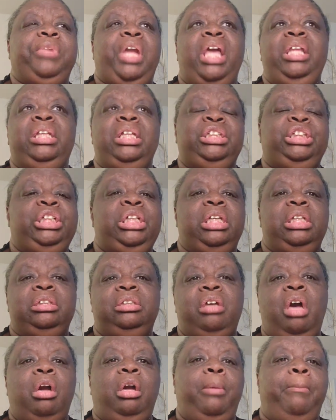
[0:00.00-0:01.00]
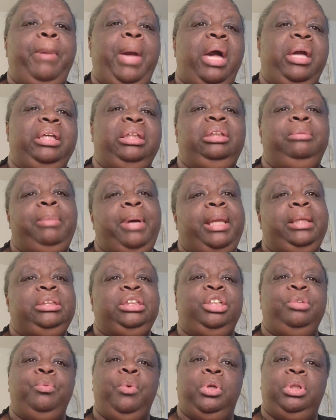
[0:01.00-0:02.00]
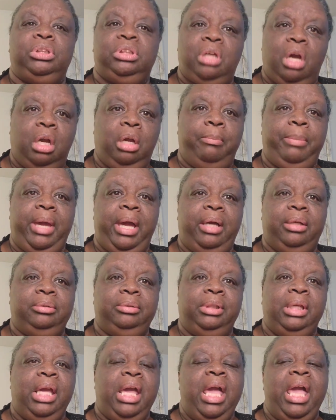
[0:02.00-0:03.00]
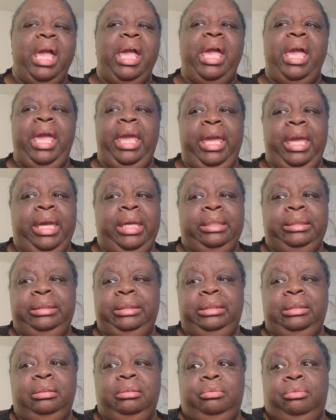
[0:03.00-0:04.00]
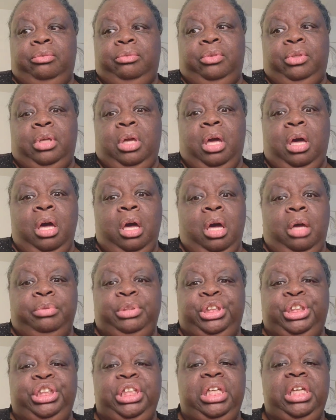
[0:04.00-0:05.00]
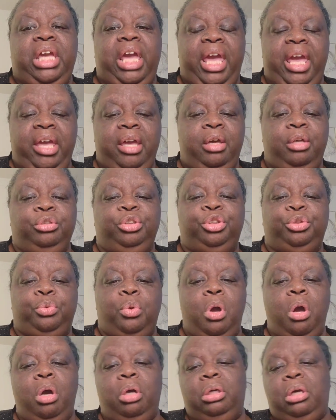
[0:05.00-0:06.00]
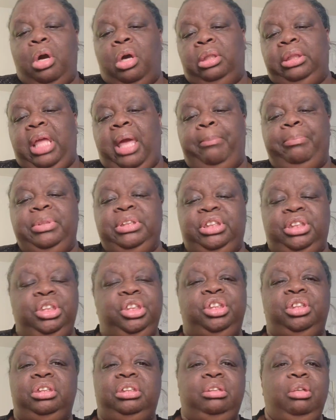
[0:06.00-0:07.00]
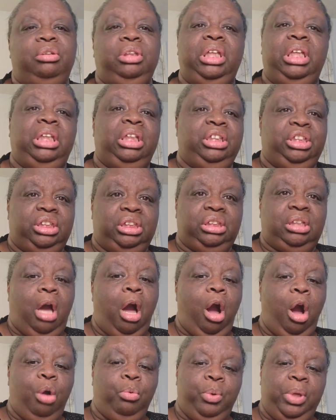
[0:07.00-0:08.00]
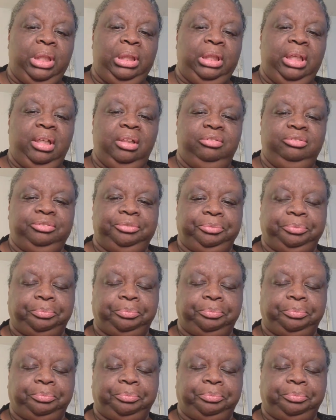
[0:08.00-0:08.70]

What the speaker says: And that she can talk about anybody she want to talk about. And she held strong on that position, so then it just all went left.